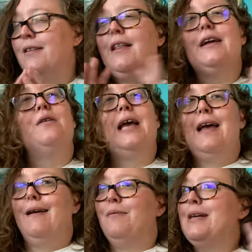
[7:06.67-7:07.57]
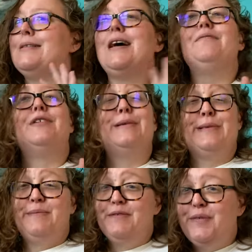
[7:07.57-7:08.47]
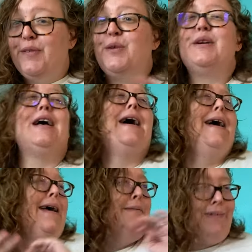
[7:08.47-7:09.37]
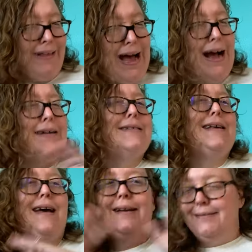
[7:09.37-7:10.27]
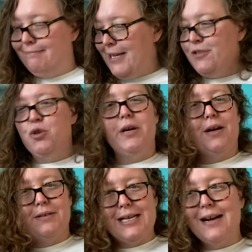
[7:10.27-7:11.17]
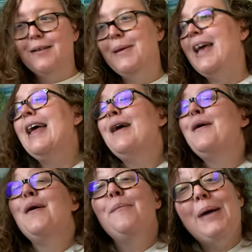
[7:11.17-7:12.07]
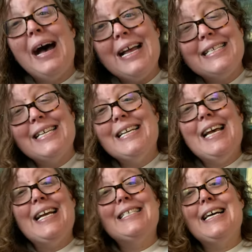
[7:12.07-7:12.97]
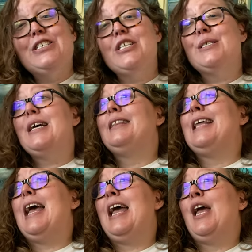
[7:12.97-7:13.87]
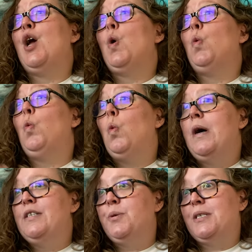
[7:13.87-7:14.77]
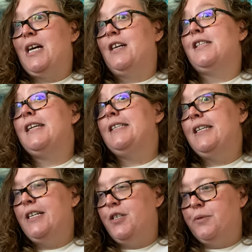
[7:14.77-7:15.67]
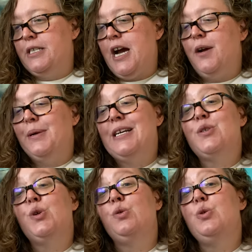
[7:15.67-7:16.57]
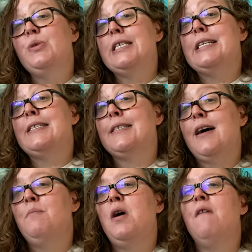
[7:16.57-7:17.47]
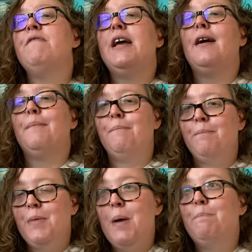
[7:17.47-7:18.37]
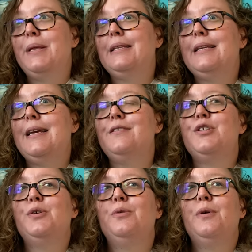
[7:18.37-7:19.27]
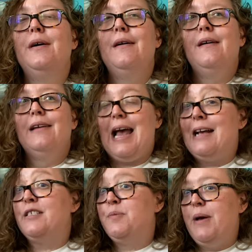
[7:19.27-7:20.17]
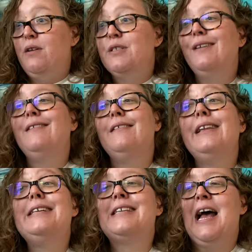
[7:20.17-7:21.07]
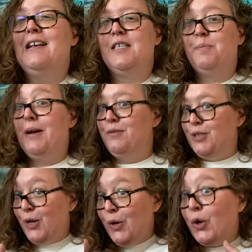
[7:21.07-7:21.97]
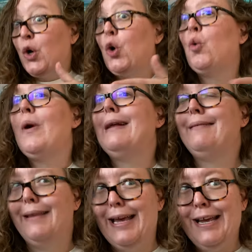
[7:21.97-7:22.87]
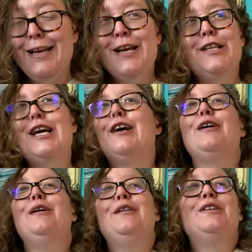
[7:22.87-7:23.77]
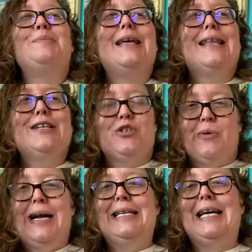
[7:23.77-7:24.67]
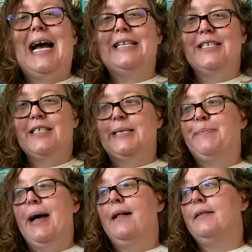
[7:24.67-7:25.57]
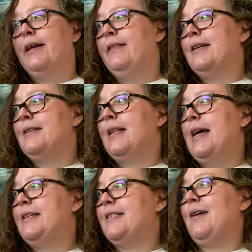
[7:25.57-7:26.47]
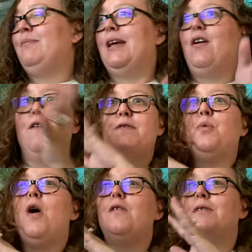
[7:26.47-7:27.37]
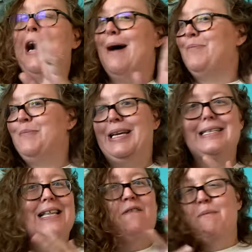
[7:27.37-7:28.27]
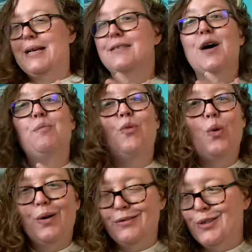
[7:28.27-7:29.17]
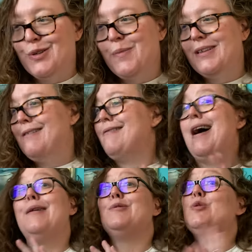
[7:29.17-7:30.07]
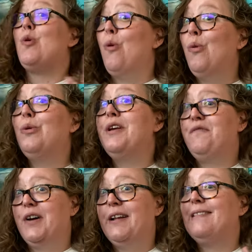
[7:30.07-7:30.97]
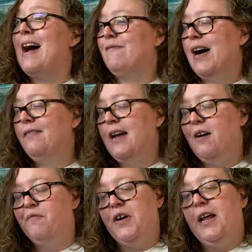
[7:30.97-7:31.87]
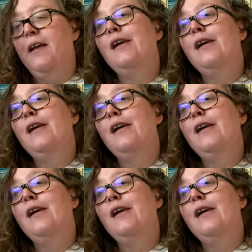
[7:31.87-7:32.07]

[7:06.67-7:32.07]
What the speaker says: They're like, okay, it's time for us to move to Florida and relax and enjoy our retirement. But it's not just that they want to retire, they need to retire because they're losing some of their ability to cast spells, or at least cast spells correctly. They'll be like trying to cast a spell and then like something off the wall will happen because they've messed up words or something like that. Totally funny, laugh out loud funny.